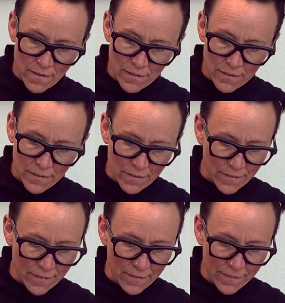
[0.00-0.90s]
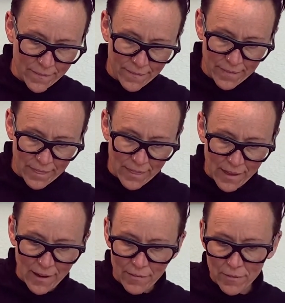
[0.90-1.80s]
I'll do
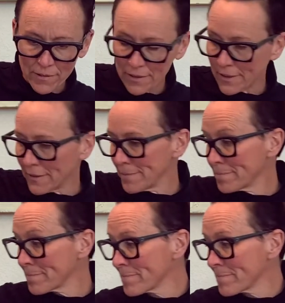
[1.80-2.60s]
that one.